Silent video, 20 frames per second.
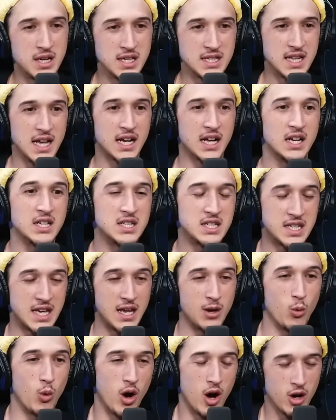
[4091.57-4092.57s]
is like a
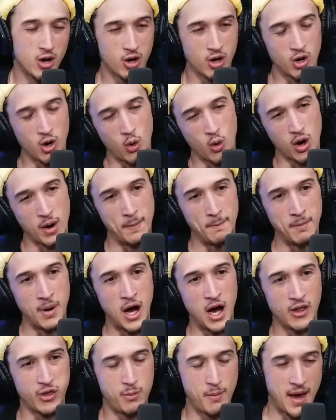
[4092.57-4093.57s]
skinwalker, or a
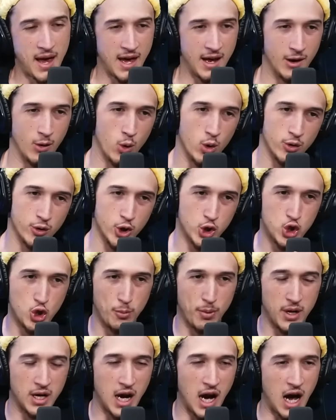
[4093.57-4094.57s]
mothman, or the
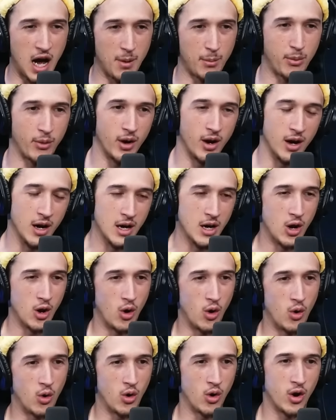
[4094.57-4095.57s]
chupacabra,
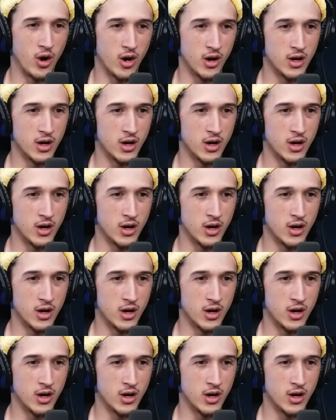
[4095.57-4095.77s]
or